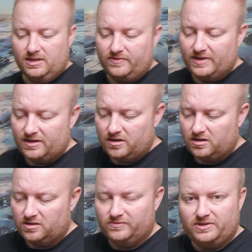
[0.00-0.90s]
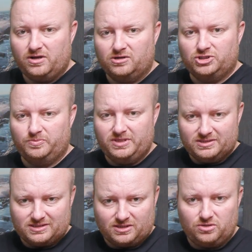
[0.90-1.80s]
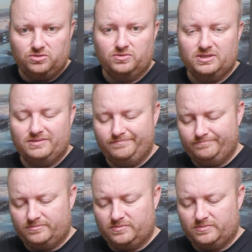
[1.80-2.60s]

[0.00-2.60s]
that are, the RGB is included